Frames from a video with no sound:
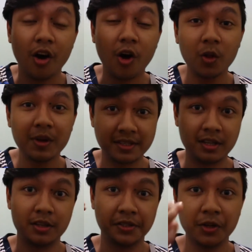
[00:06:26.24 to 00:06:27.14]

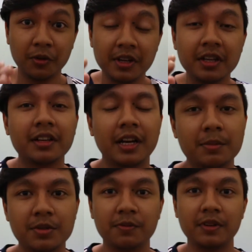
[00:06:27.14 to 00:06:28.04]
always story
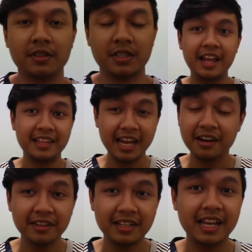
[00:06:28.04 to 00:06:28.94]
comes first. At the
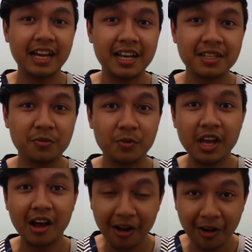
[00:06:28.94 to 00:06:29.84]
end of the day, guys,
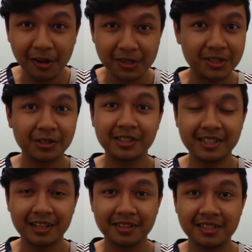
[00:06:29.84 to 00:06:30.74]
we are all
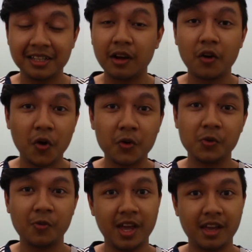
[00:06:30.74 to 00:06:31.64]
storytellers in our
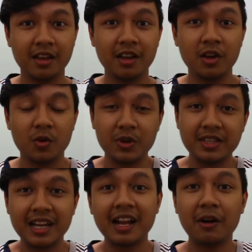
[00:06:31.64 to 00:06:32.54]
own way.
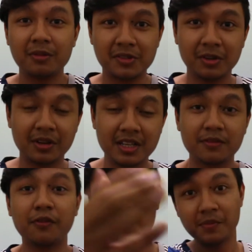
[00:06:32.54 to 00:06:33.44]
We tell our stories,
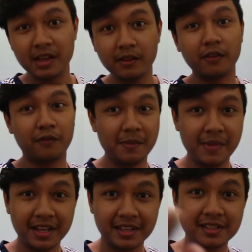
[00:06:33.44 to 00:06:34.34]
for me, the
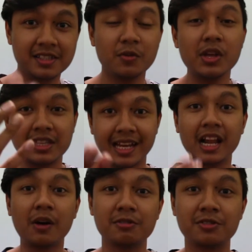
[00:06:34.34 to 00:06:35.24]
filmmakers, we
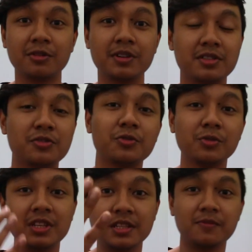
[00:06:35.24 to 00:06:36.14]
tell our stories
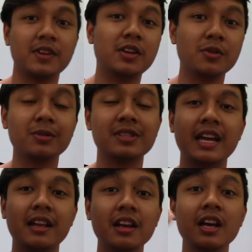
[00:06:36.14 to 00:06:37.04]
through these videos,
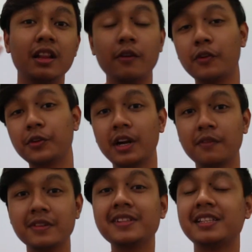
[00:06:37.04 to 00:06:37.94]
and the
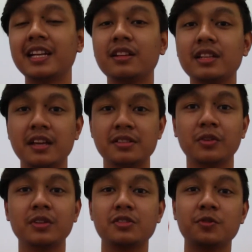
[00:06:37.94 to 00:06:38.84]
photographers, they tell their
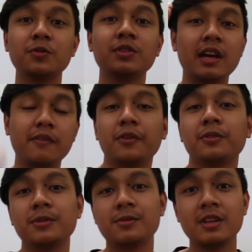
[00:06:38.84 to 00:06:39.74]
stories through their
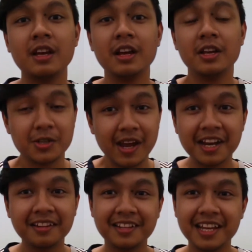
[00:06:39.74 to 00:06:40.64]
photos. So
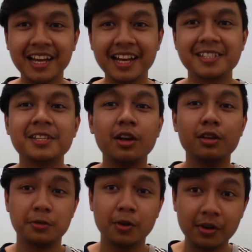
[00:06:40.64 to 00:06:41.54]
end of the day, guys,
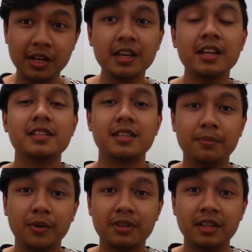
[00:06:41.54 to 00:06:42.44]
story is
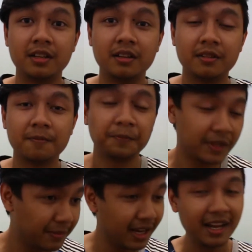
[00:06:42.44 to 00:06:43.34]
important.
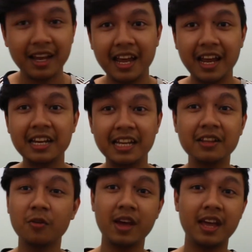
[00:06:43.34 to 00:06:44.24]
But
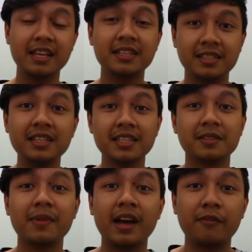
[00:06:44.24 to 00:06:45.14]
either way, this
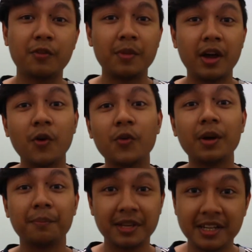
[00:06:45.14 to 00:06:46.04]
is my from my
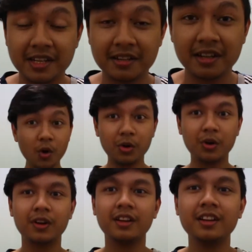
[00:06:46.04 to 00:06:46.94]
own opinion.
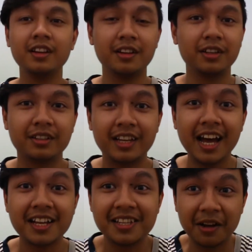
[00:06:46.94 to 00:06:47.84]
Woo!
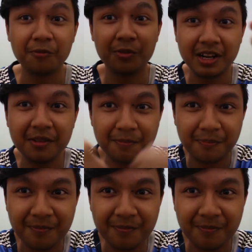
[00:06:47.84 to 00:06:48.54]
Guys, I'm really,